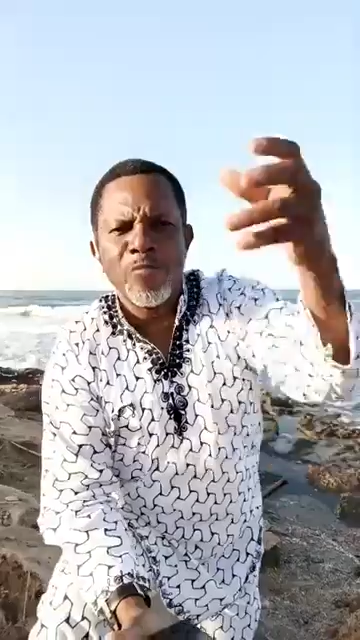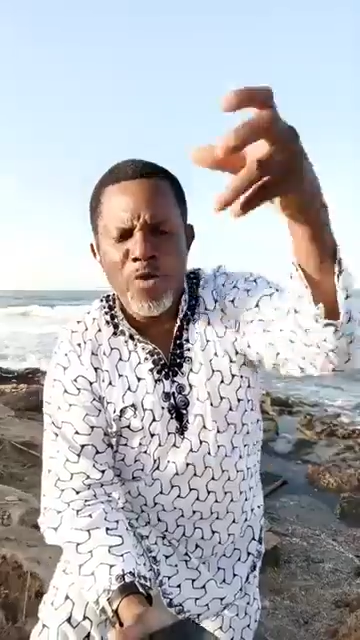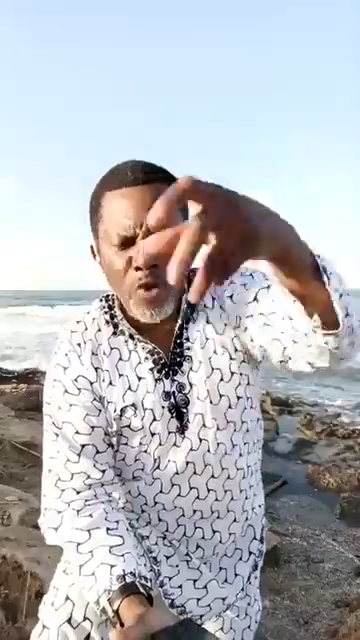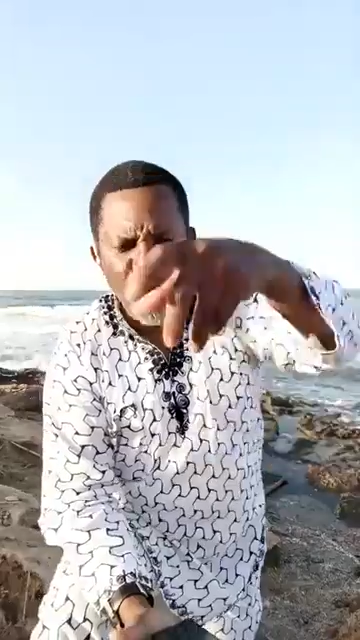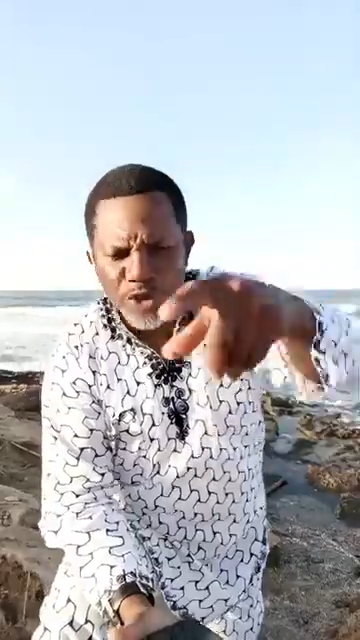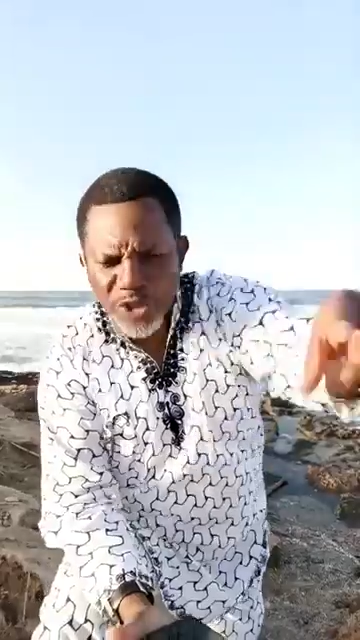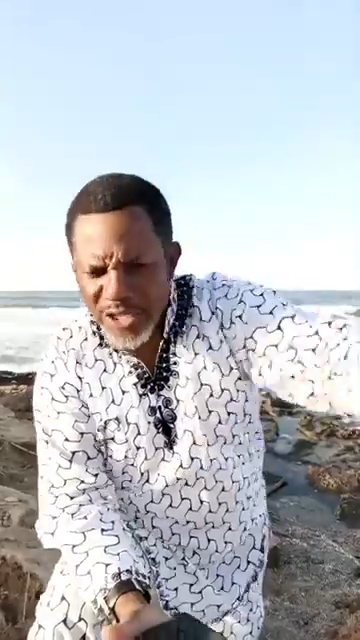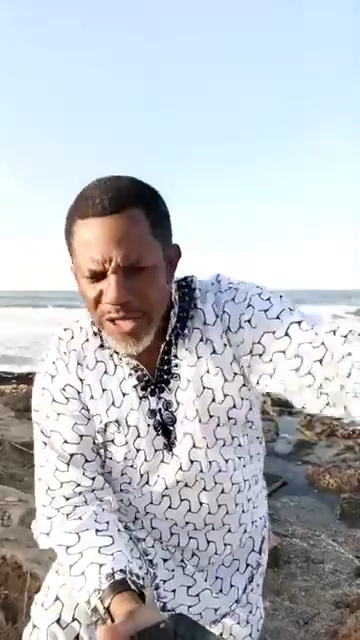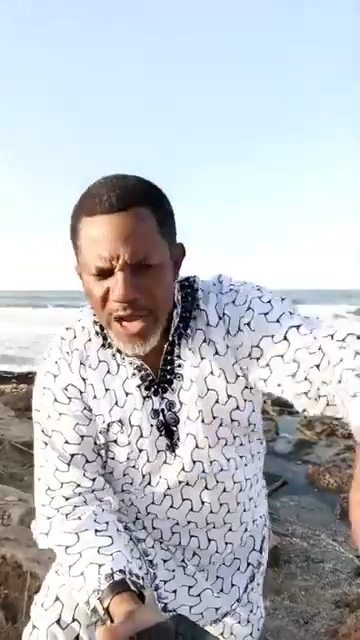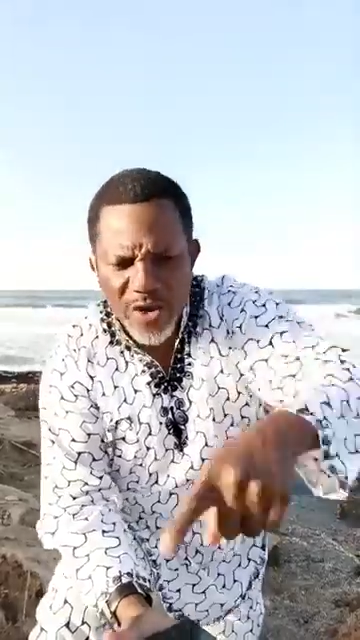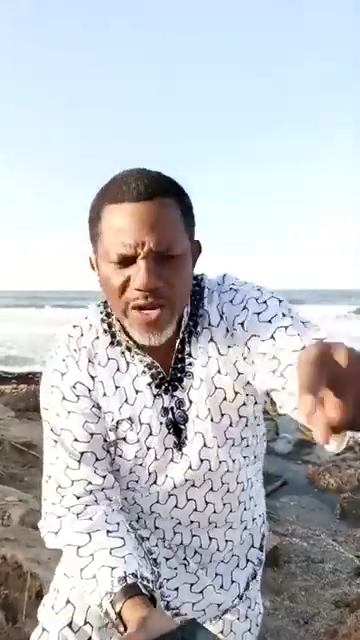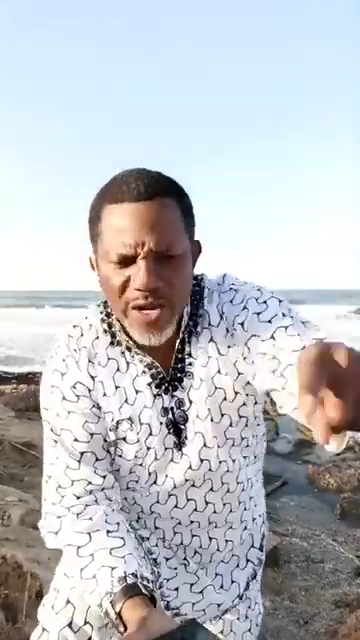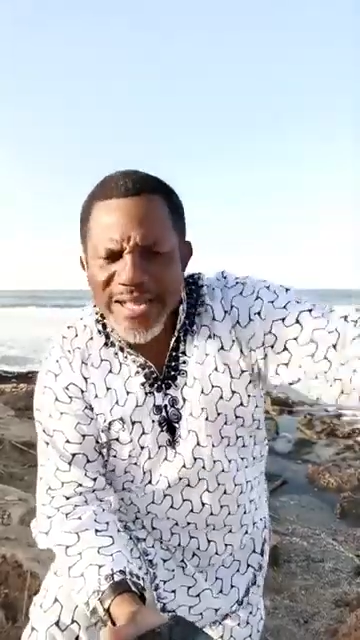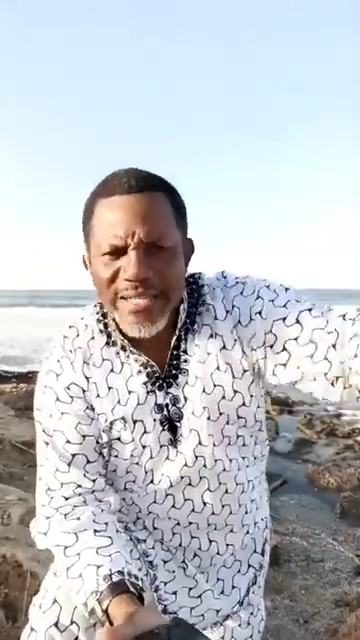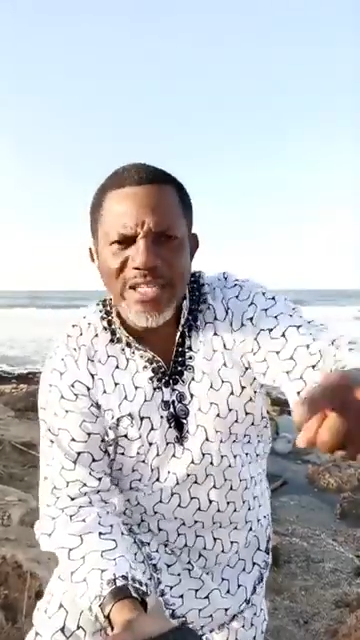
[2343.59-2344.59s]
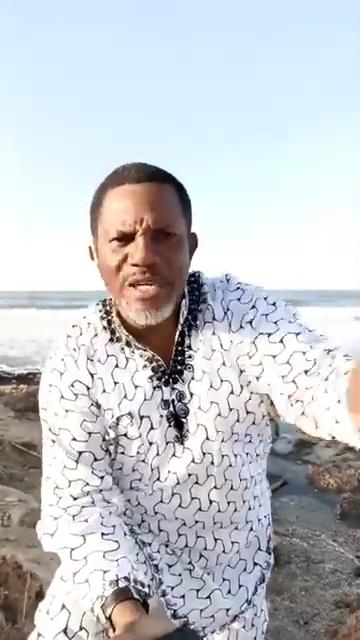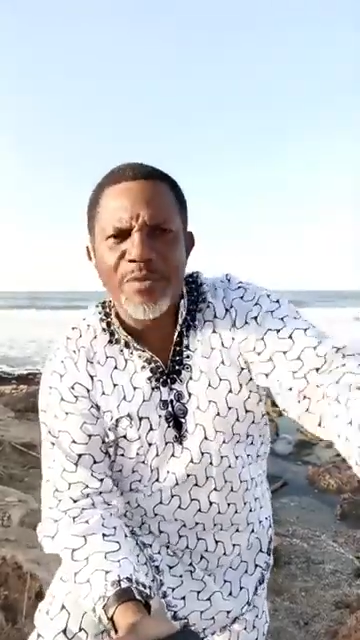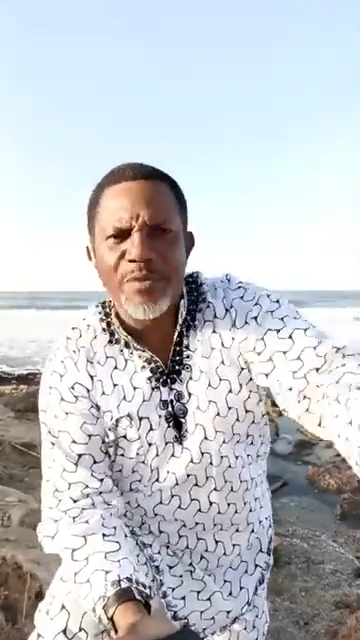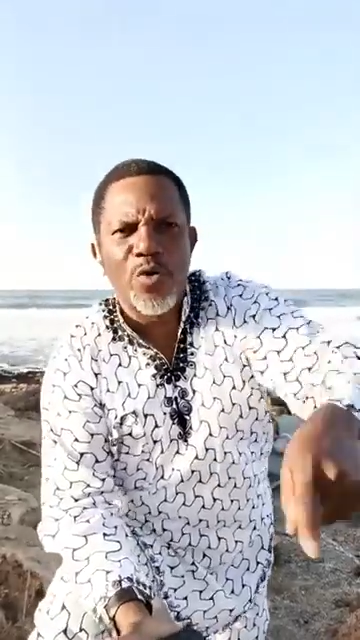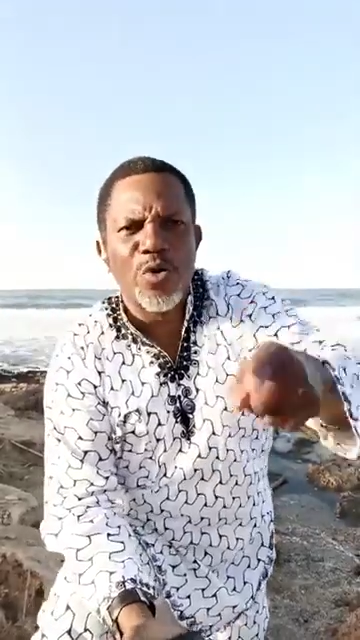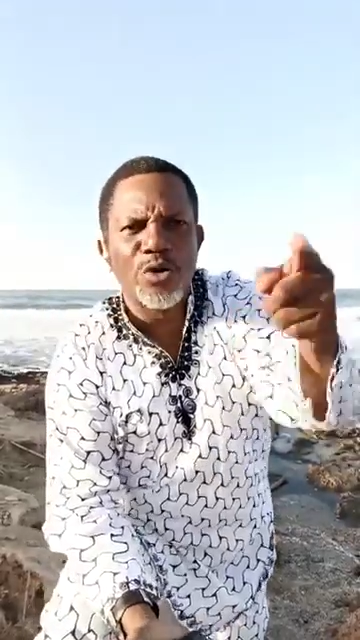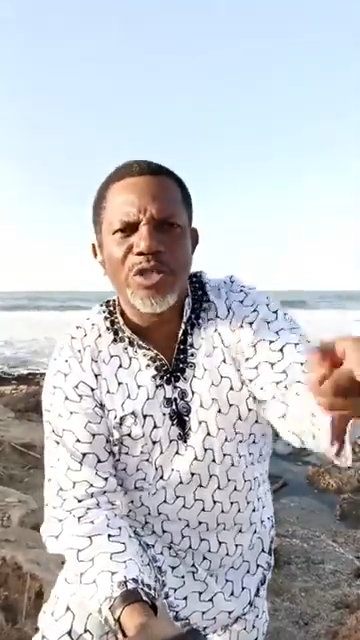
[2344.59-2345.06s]
We go sit down the round
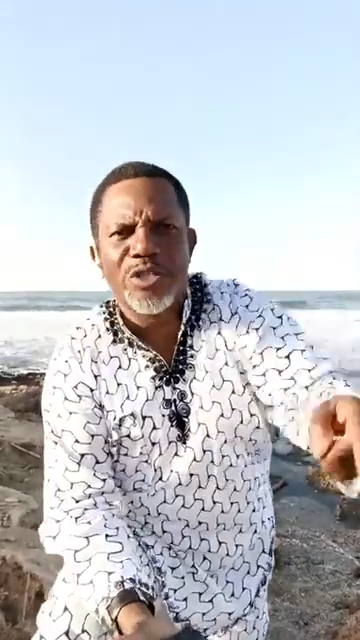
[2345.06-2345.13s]
table, we go